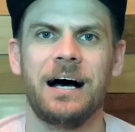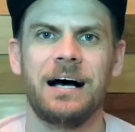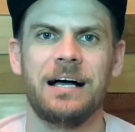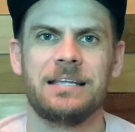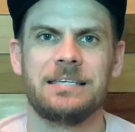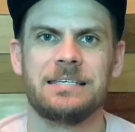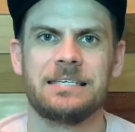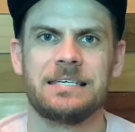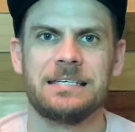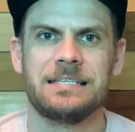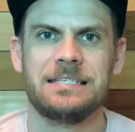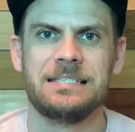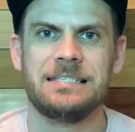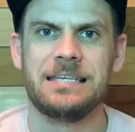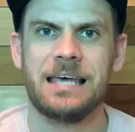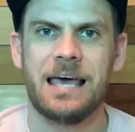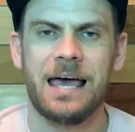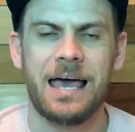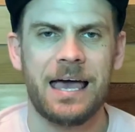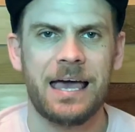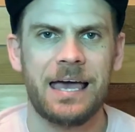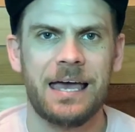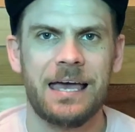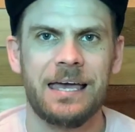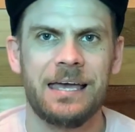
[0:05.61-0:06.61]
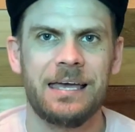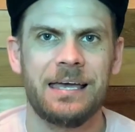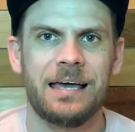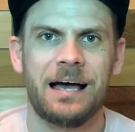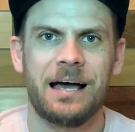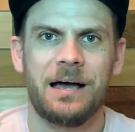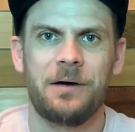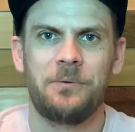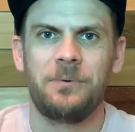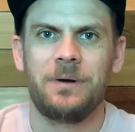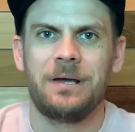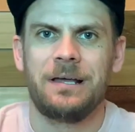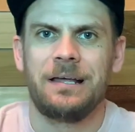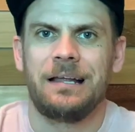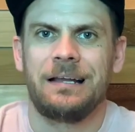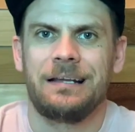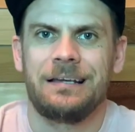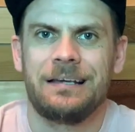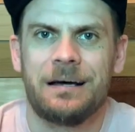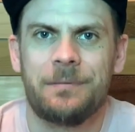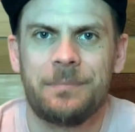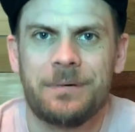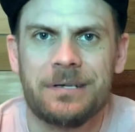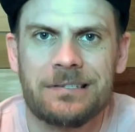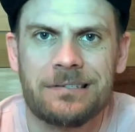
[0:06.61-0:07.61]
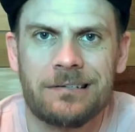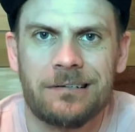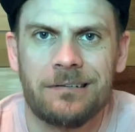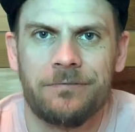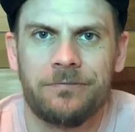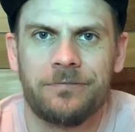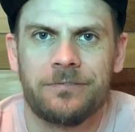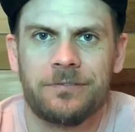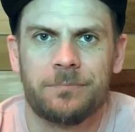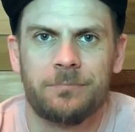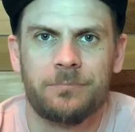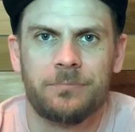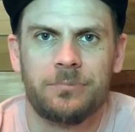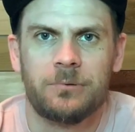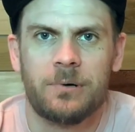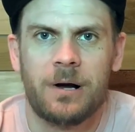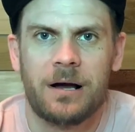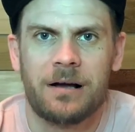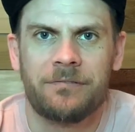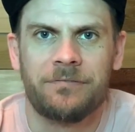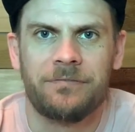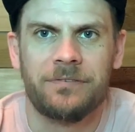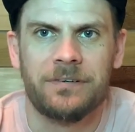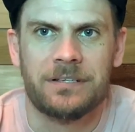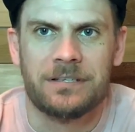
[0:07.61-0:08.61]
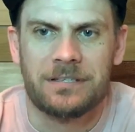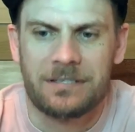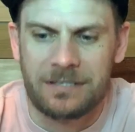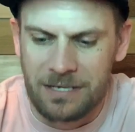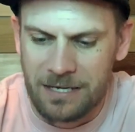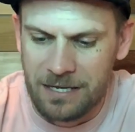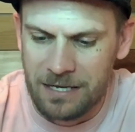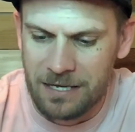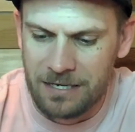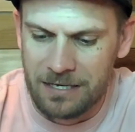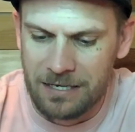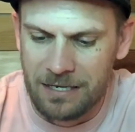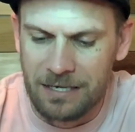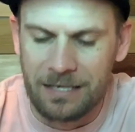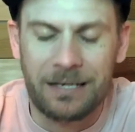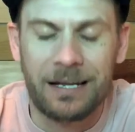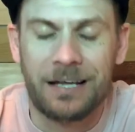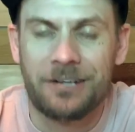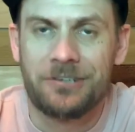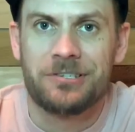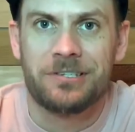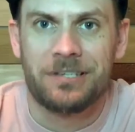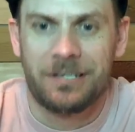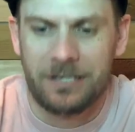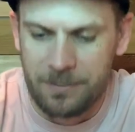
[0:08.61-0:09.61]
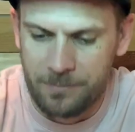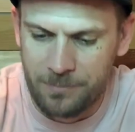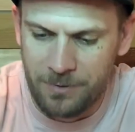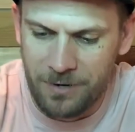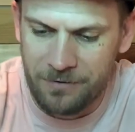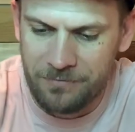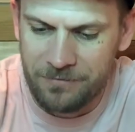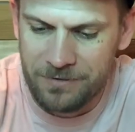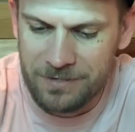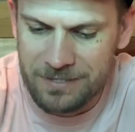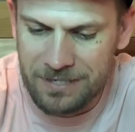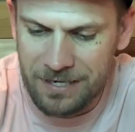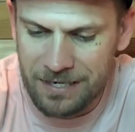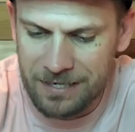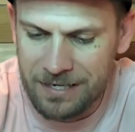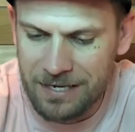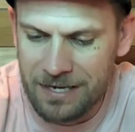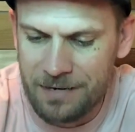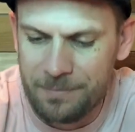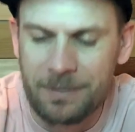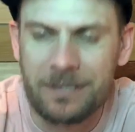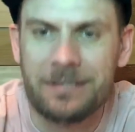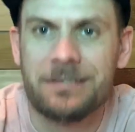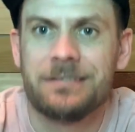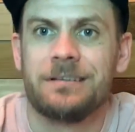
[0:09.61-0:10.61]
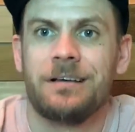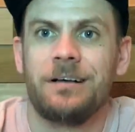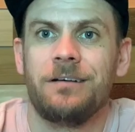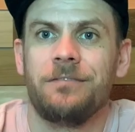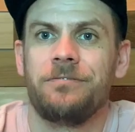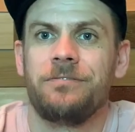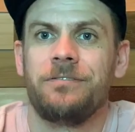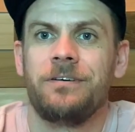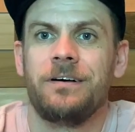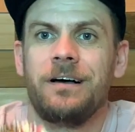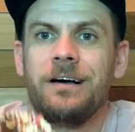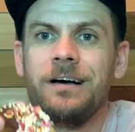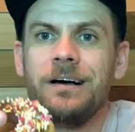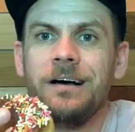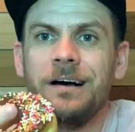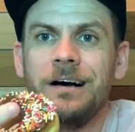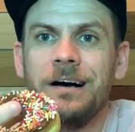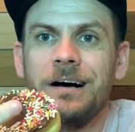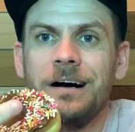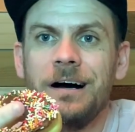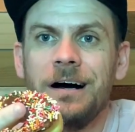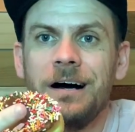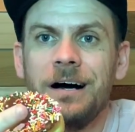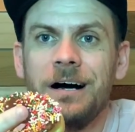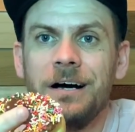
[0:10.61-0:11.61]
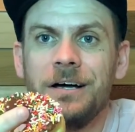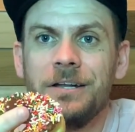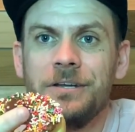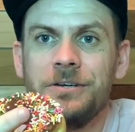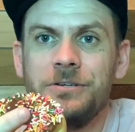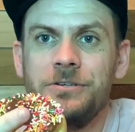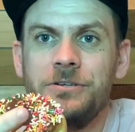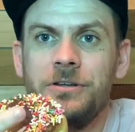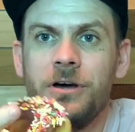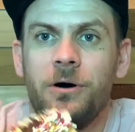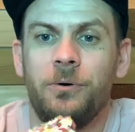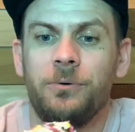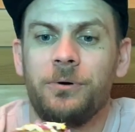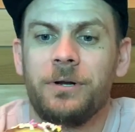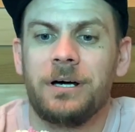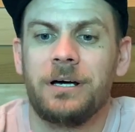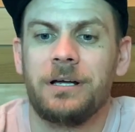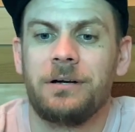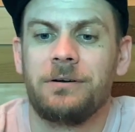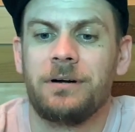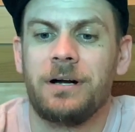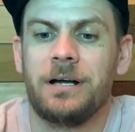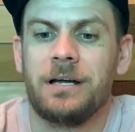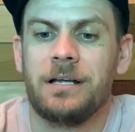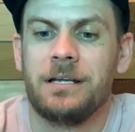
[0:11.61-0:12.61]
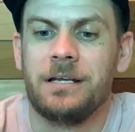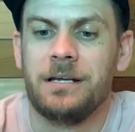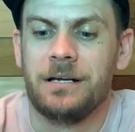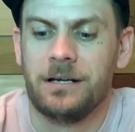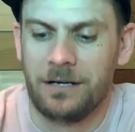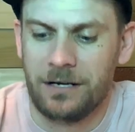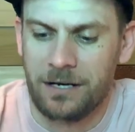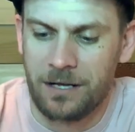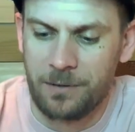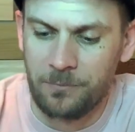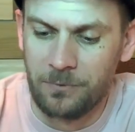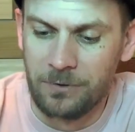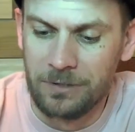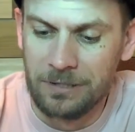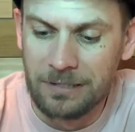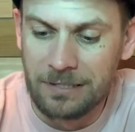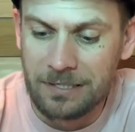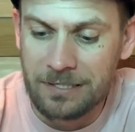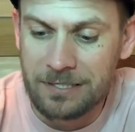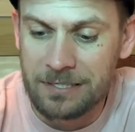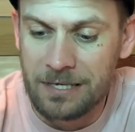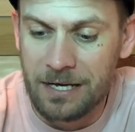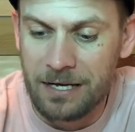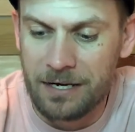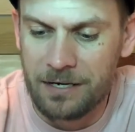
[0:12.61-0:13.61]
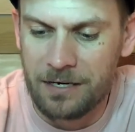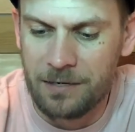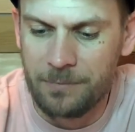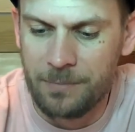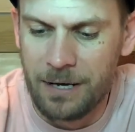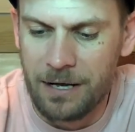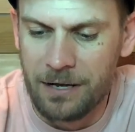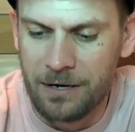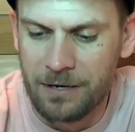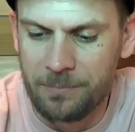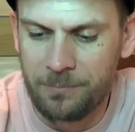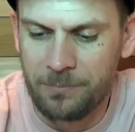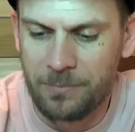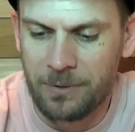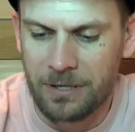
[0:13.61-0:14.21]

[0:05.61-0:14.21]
Today, I went and got myself some breakfast, and not just any breakfast, I got myself a donut right here, and I'm really excited about it.